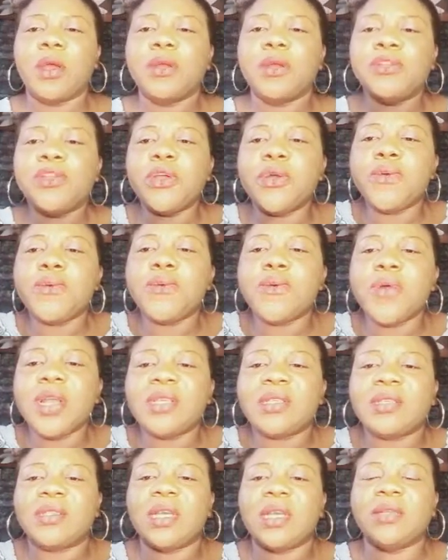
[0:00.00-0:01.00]
The
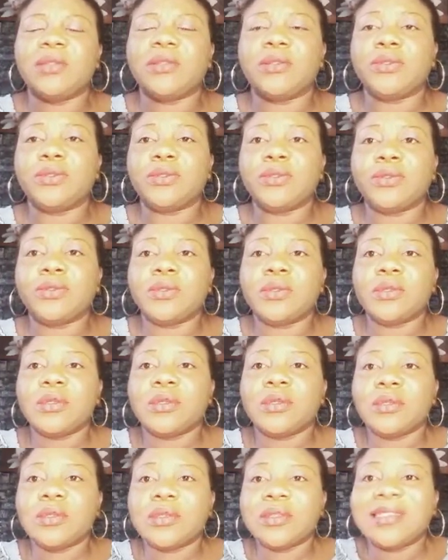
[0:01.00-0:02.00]
reason
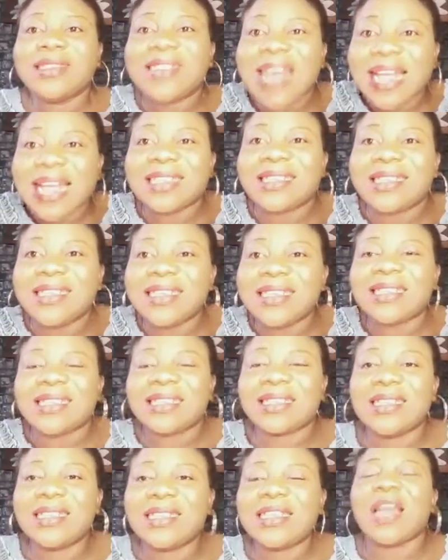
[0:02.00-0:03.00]
that this
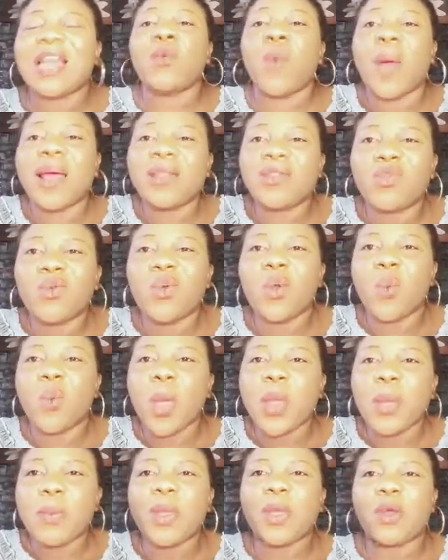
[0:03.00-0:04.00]
thing that you are doing
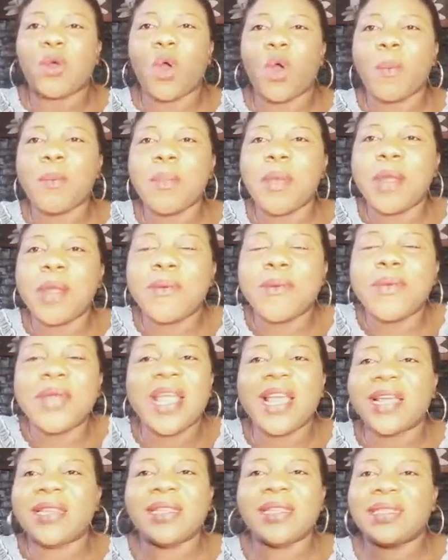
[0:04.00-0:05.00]
will become a
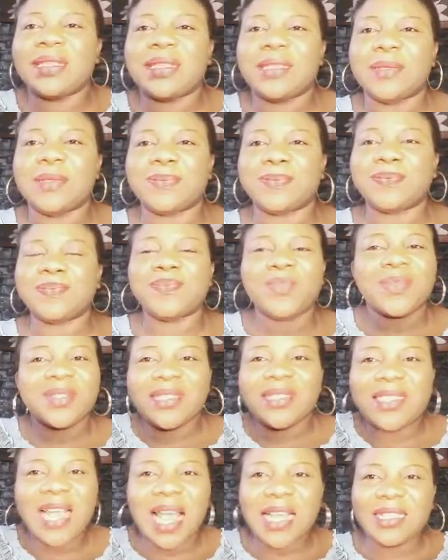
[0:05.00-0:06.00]
reality.
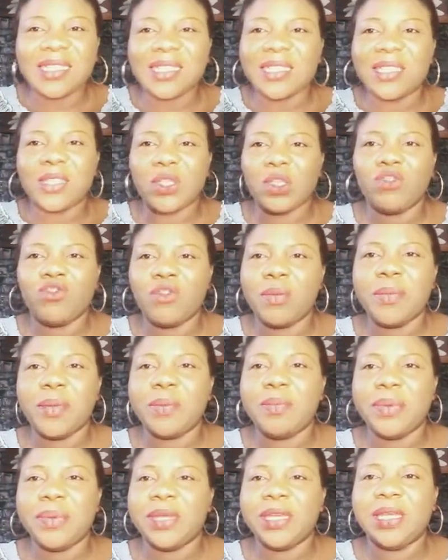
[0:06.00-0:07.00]
That is
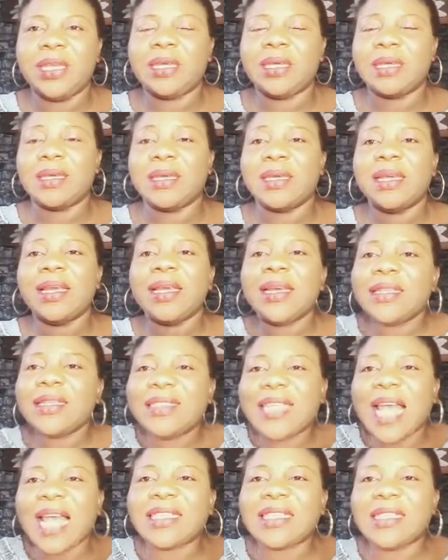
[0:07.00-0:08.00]
dreaming big.
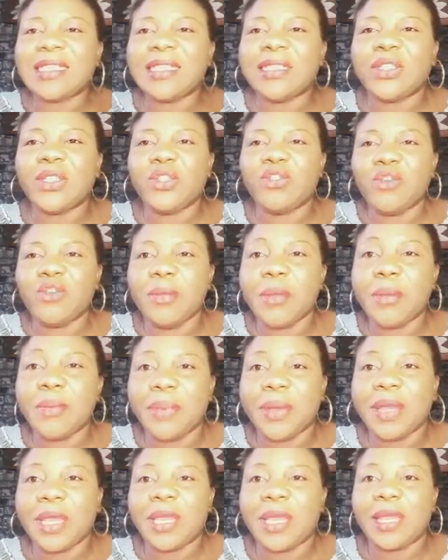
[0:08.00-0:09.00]
That is dreaming
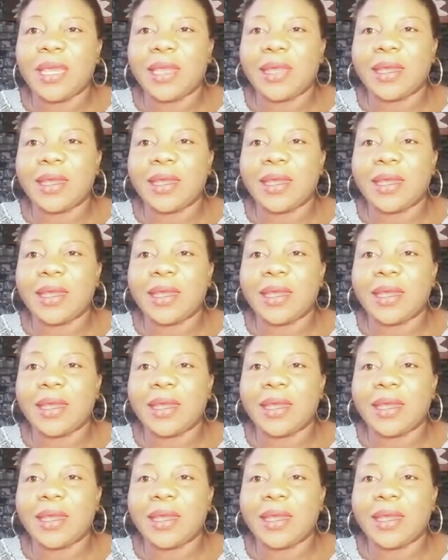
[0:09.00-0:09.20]
big.